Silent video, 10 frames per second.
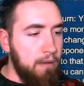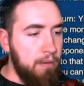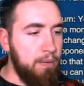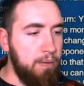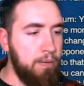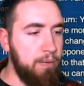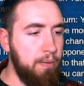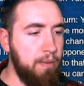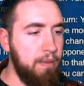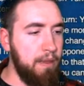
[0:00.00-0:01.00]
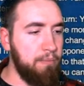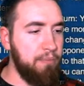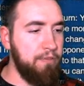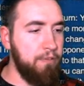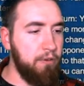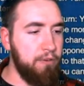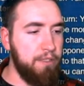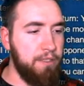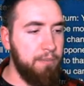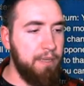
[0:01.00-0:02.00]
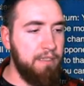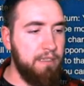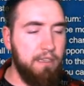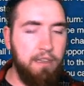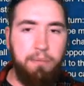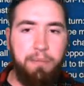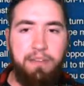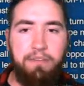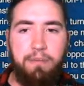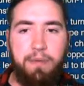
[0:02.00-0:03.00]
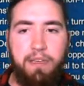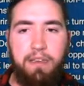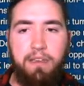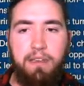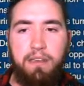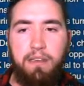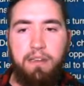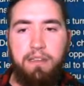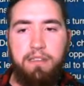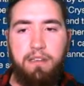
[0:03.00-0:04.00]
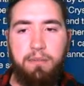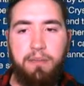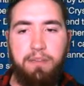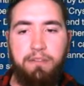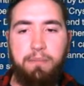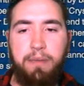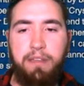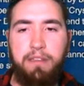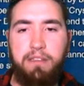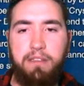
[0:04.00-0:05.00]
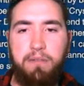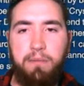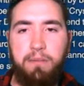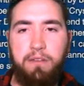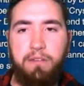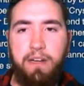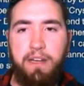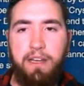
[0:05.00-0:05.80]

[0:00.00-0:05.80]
Think full Crystal Beast is good in PvP? It is good in PvP. This is what I'm doing right